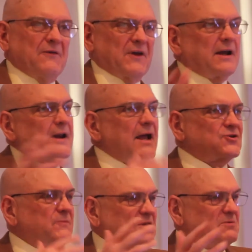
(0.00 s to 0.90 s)
the
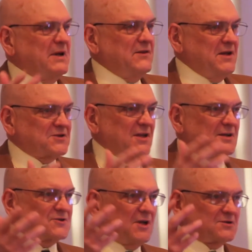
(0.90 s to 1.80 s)
connection between these
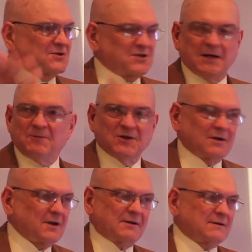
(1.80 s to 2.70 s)
things doesn't seem
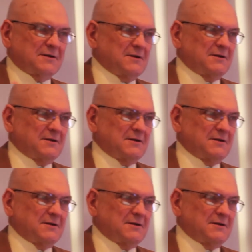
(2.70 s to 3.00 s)
to, to